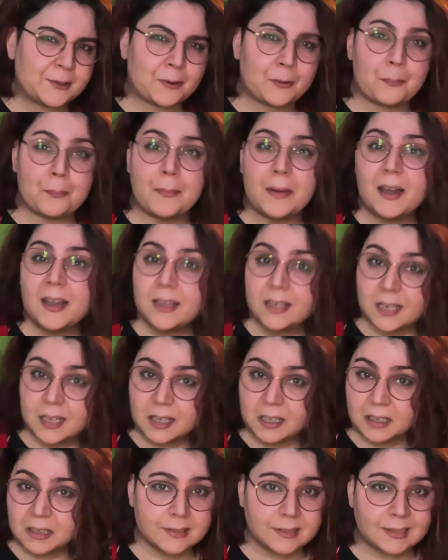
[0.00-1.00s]
on
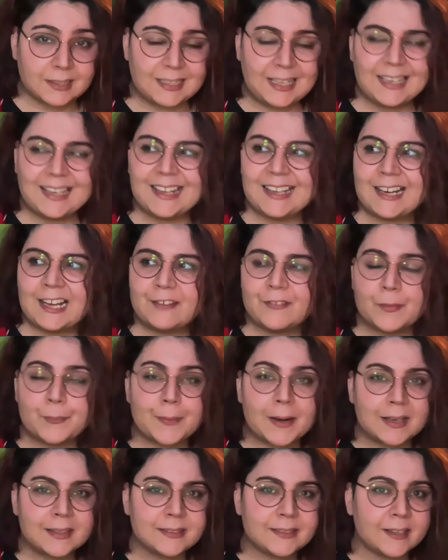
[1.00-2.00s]
mining. They can have a
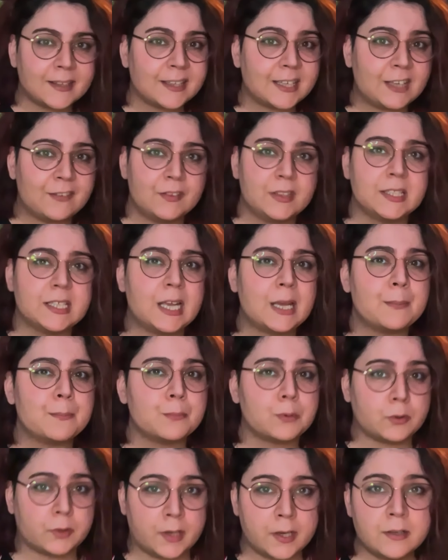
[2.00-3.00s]
mountain giving them
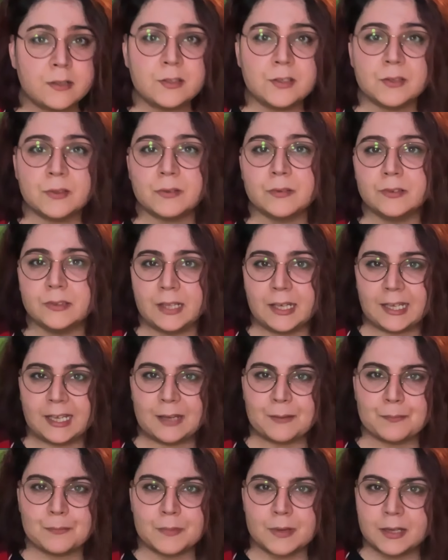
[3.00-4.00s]
protection. They
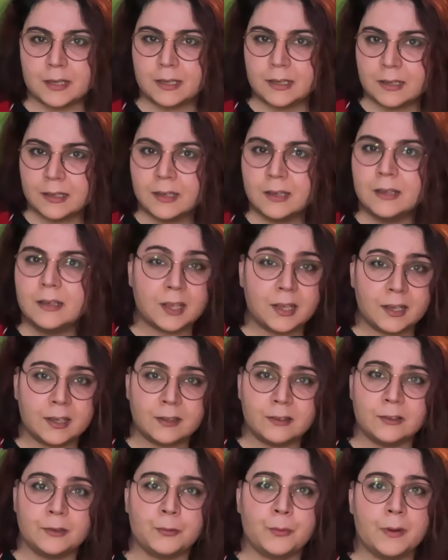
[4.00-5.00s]
can be
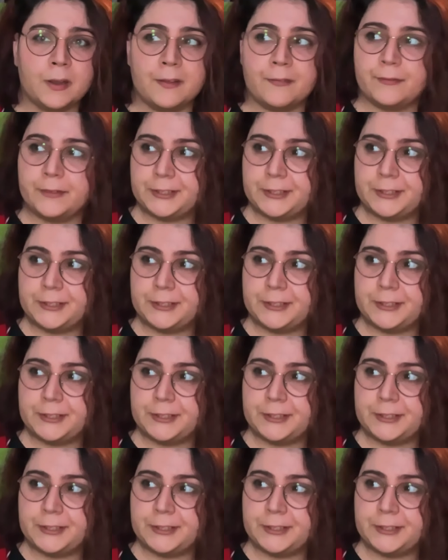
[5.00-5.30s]
skilled with